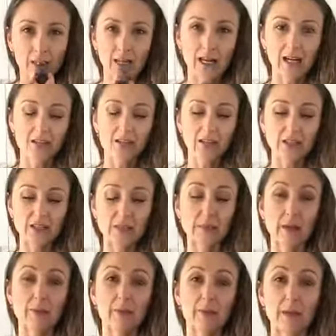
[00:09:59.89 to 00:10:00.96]
I actually use
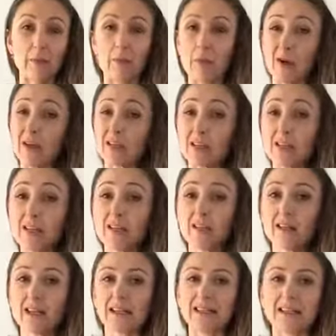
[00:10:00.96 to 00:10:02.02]
peppermint mostly
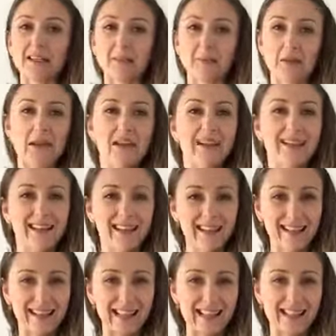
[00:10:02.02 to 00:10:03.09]
in